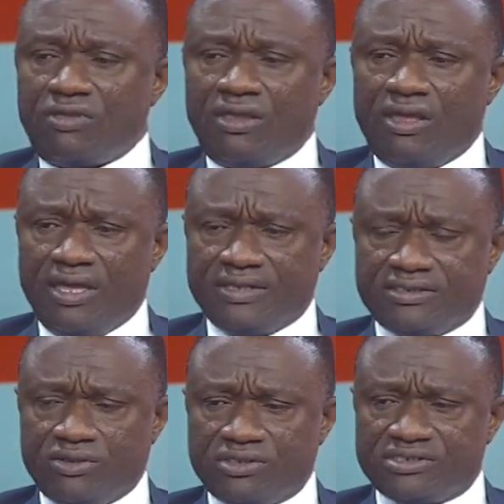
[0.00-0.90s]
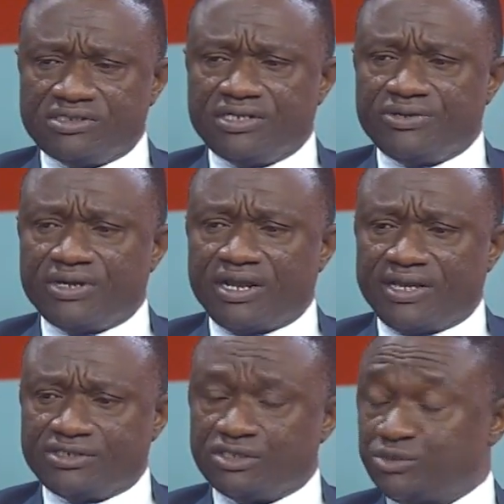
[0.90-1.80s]
The Auditor General
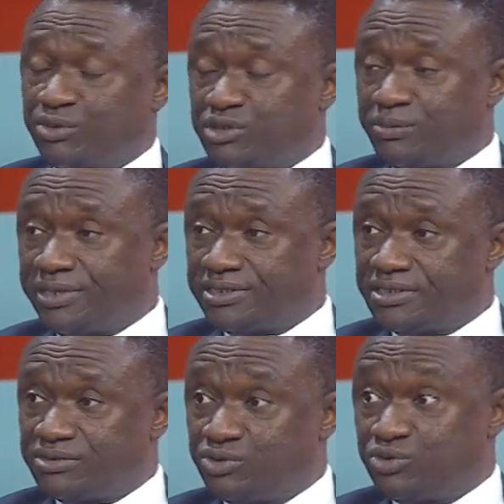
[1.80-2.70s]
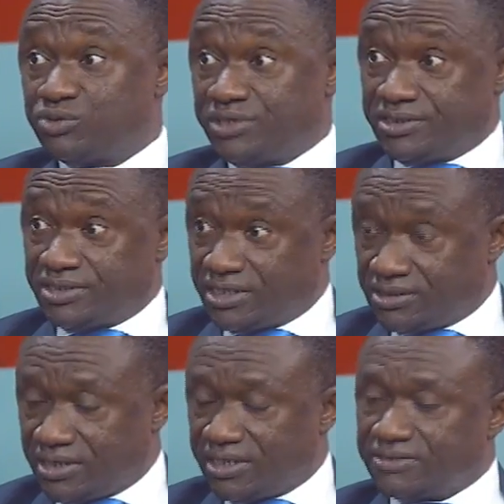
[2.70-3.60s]
has a responsibility to do this
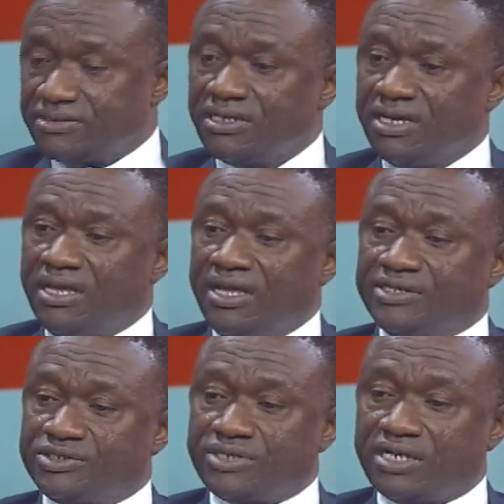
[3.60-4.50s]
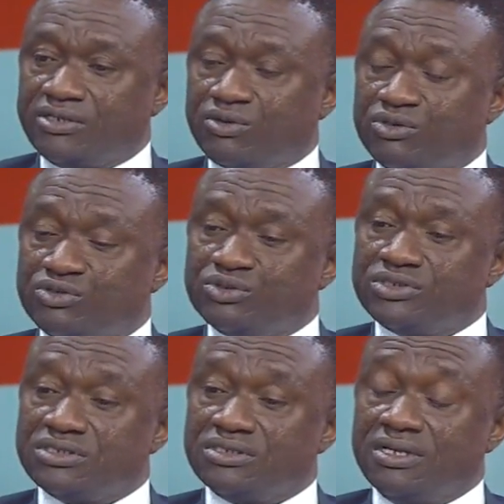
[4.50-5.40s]
as enshrined in the
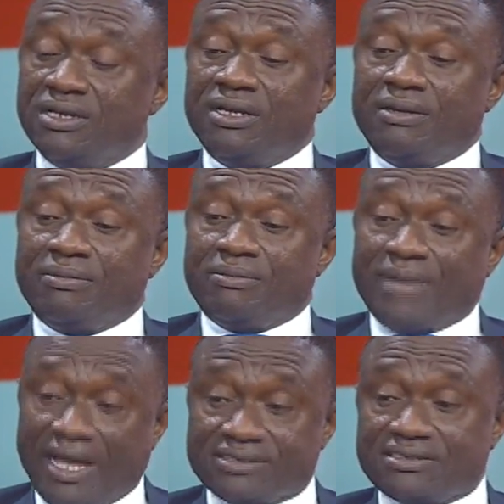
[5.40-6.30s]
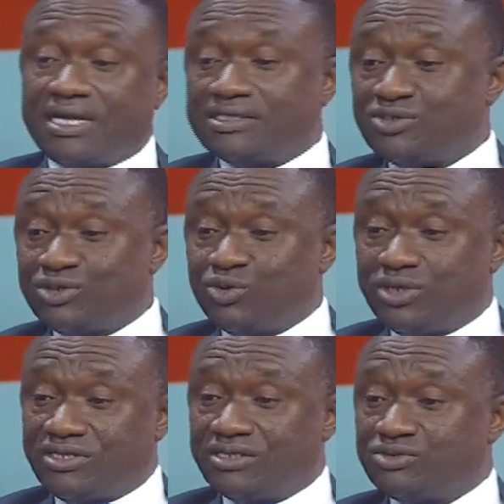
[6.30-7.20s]
Constitution. But that is not the only
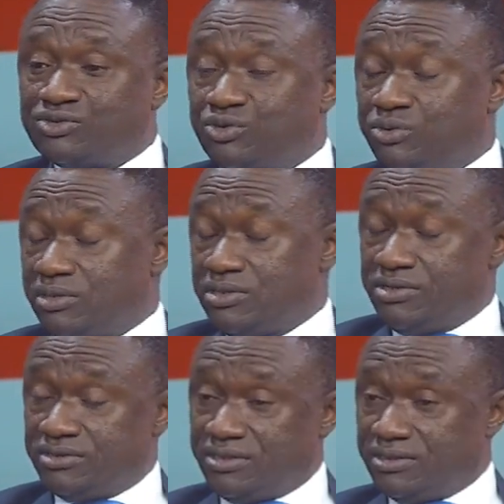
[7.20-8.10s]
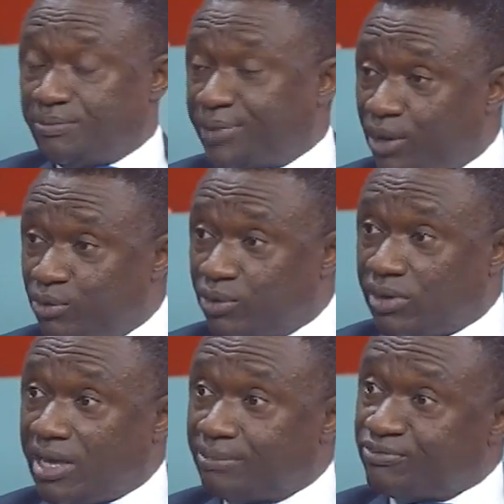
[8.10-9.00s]
thing to do. The payroll,
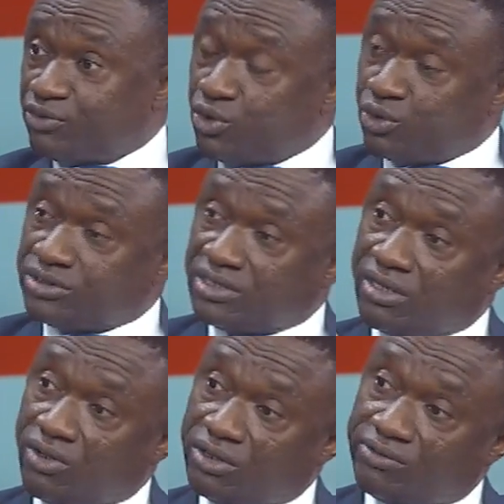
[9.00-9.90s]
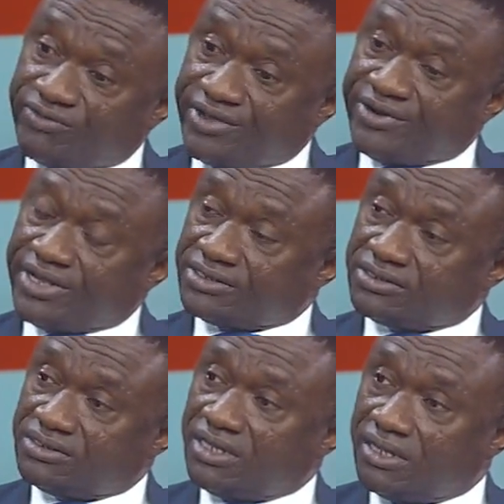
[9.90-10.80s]
I'm told that all of
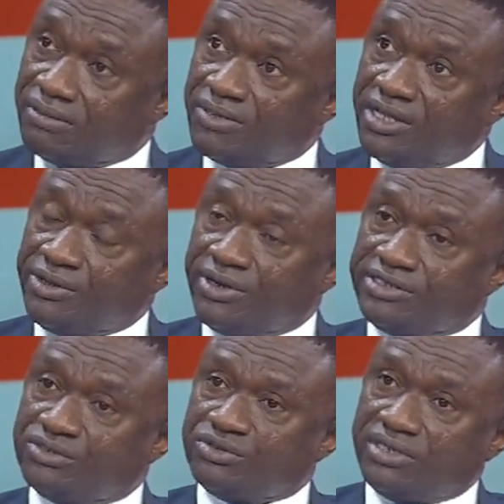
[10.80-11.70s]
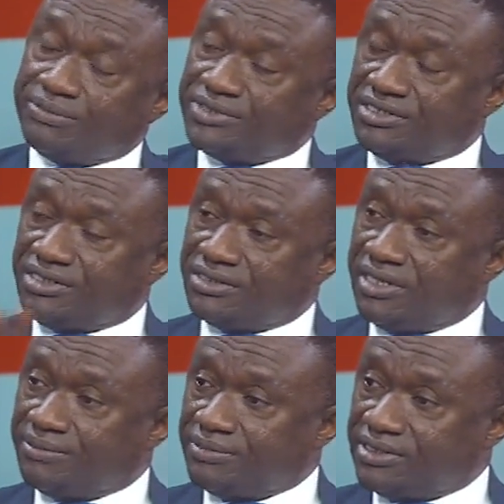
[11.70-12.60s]
areas relating to the
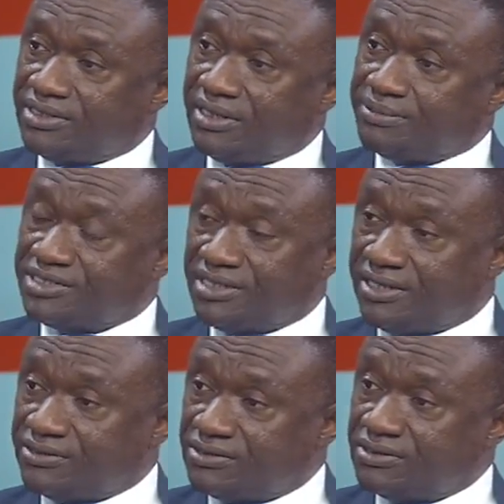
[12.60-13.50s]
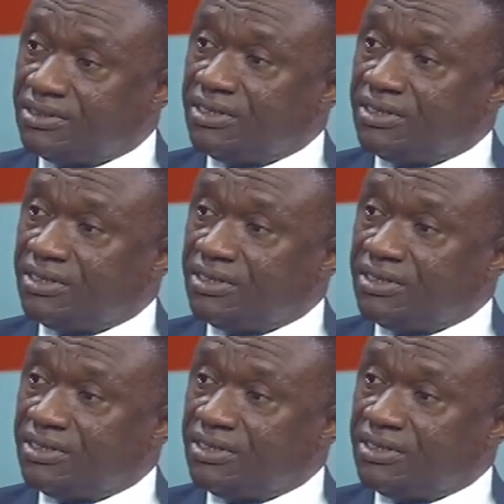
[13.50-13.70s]
MDAs,